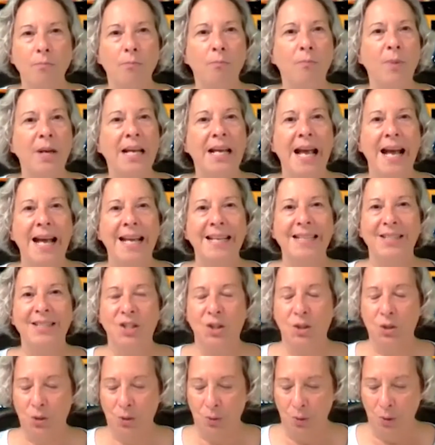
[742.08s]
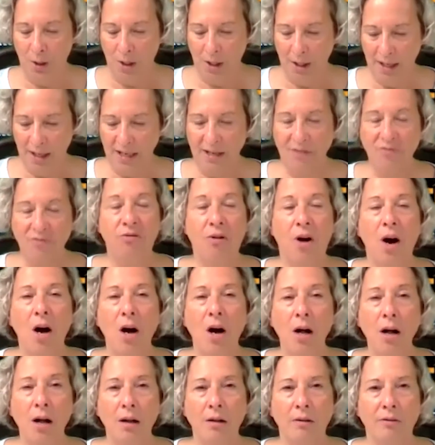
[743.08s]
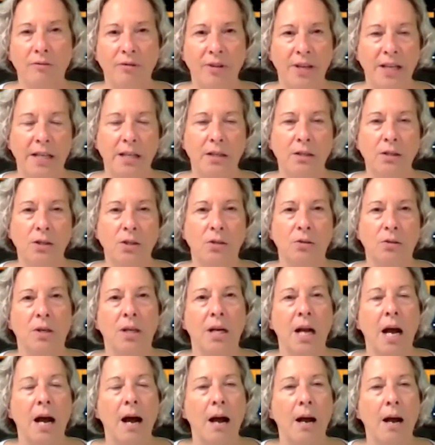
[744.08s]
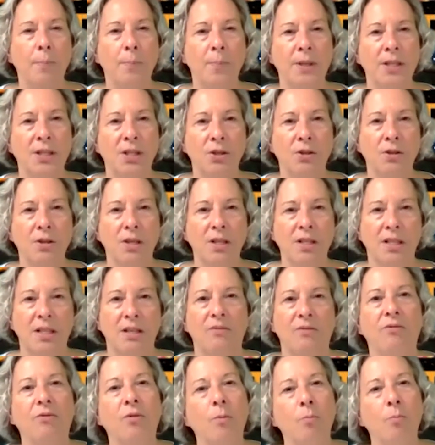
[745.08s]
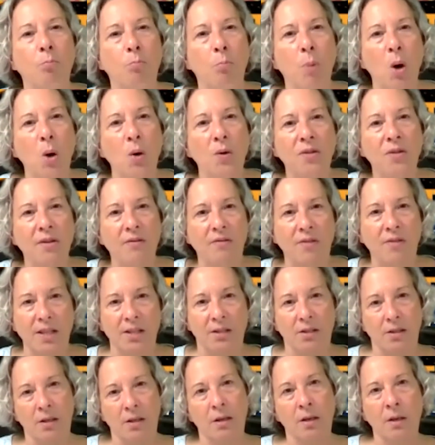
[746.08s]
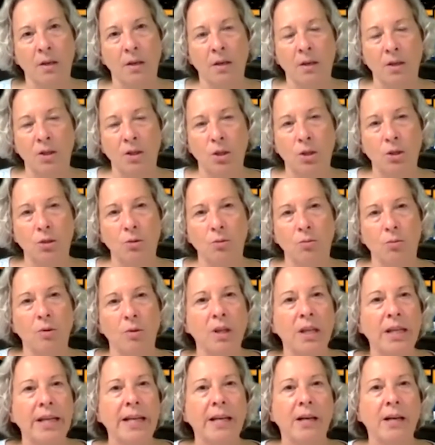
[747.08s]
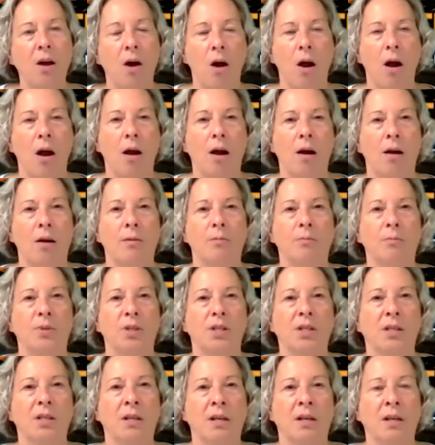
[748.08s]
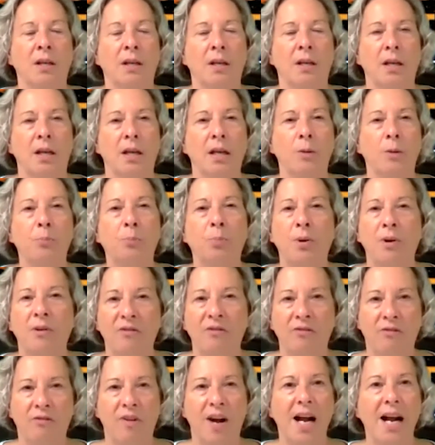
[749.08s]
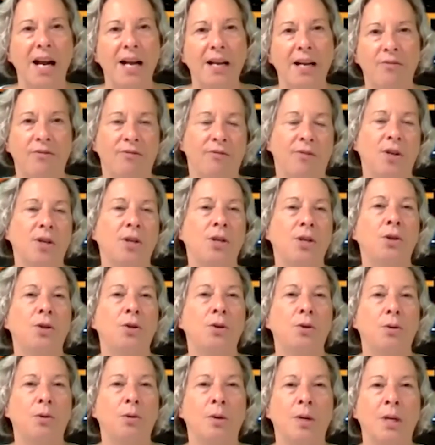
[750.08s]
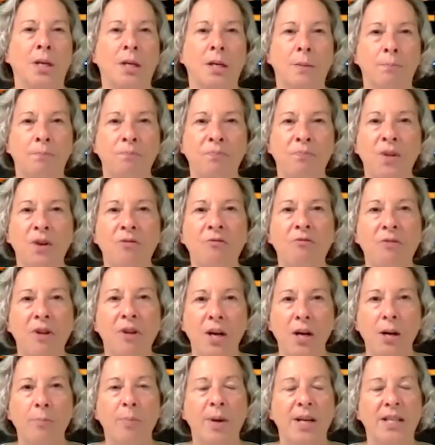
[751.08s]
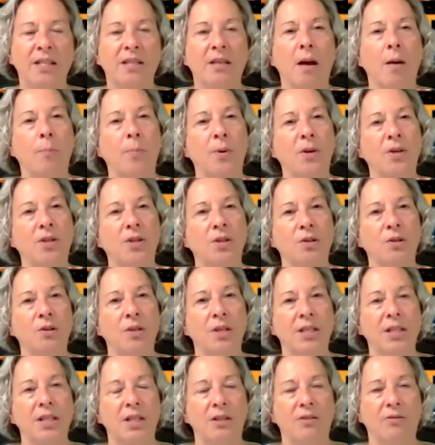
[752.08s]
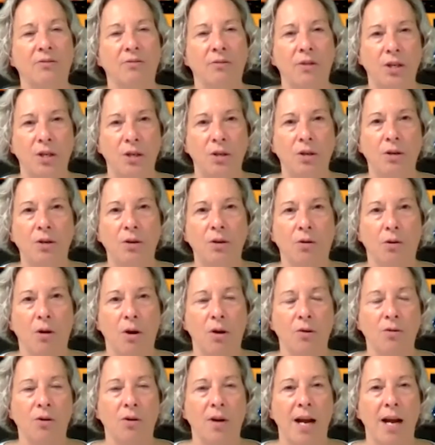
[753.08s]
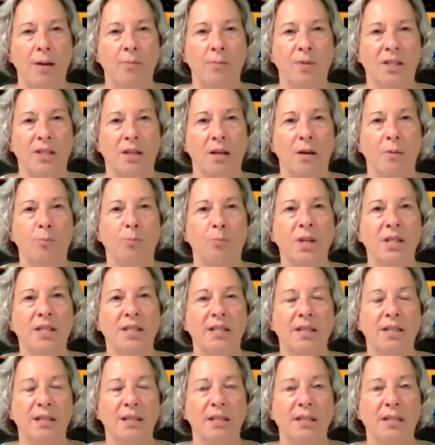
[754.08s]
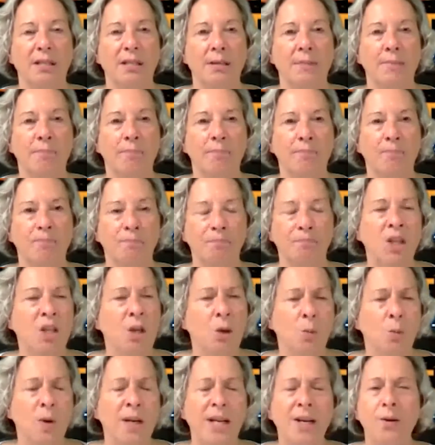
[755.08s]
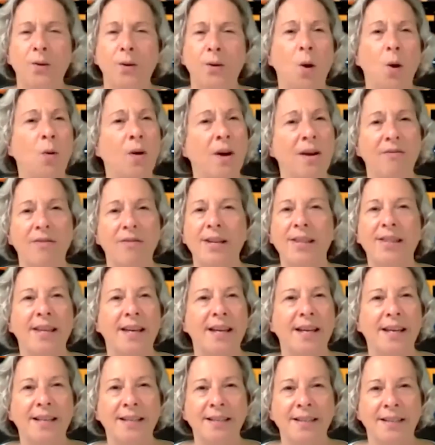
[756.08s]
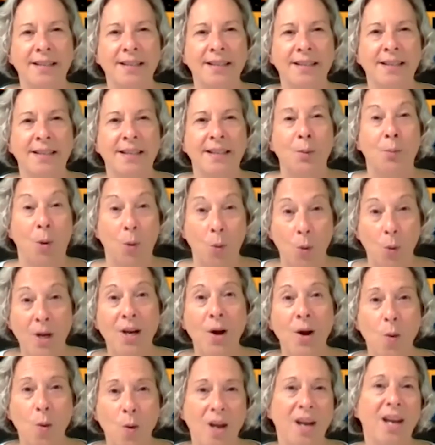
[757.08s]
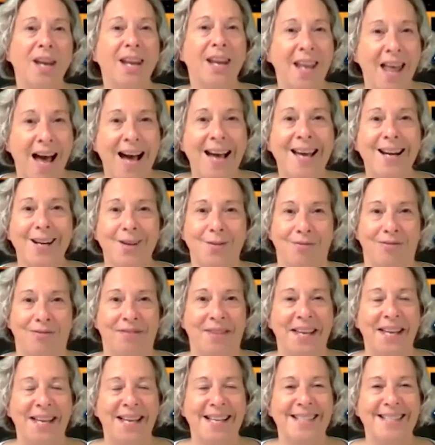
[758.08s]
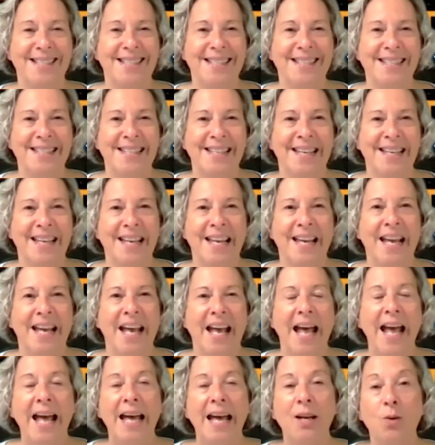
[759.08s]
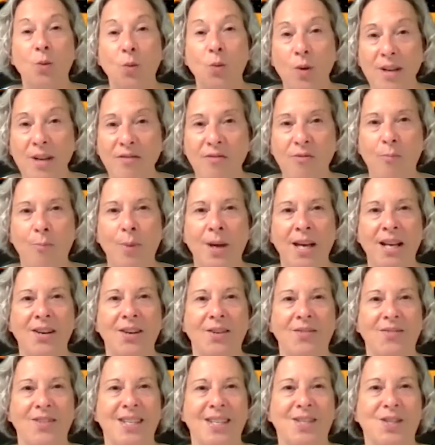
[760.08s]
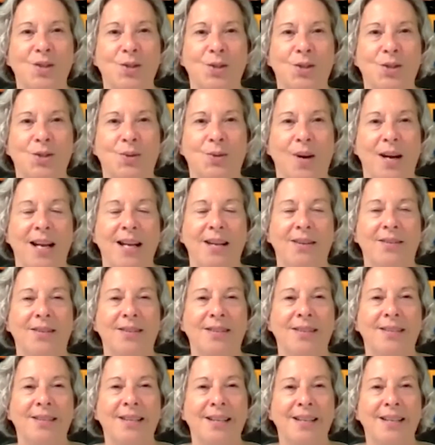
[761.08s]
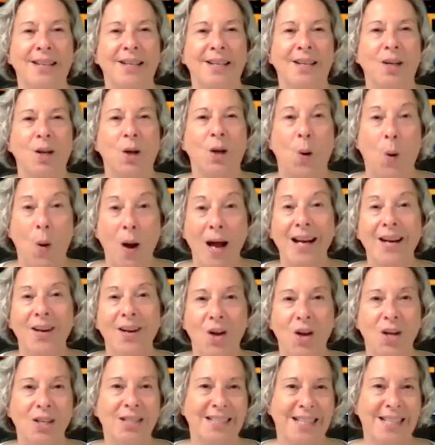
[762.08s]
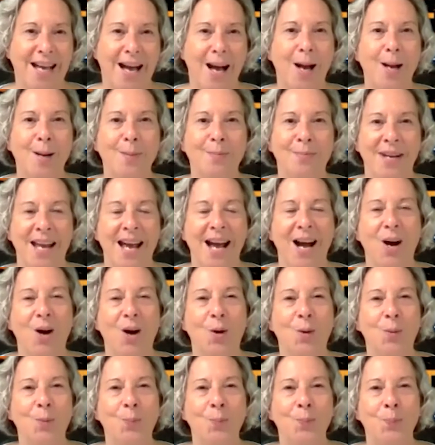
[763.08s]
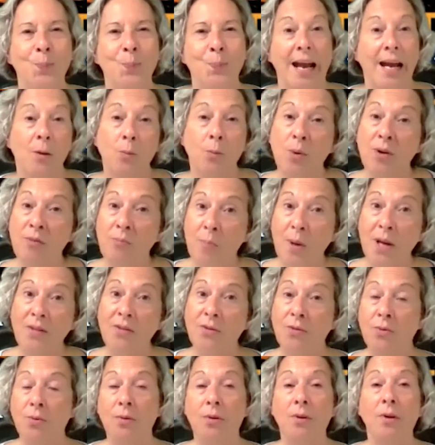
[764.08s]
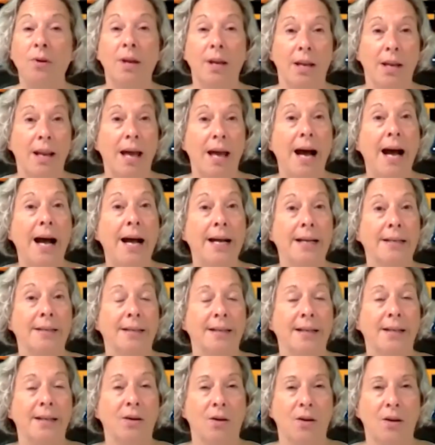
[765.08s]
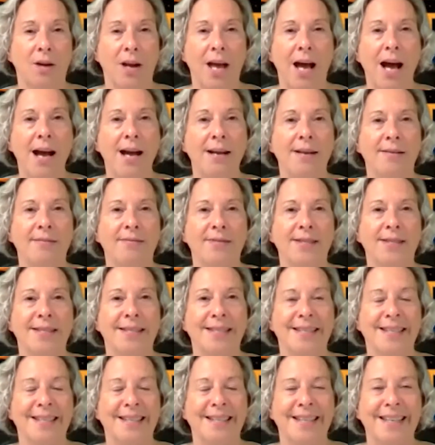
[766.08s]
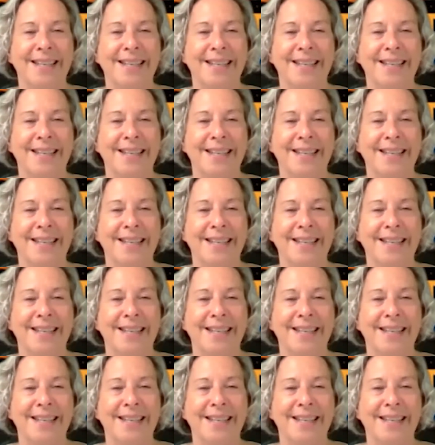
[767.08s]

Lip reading: began to evolve into an opportunity for both of us to link arms and provide for you the very best opportunity for you to grow your Amazon business. We don't know everything, but we know a lot of things. And we've been on this trail quite a long time now. And we've been through a lot in our lives.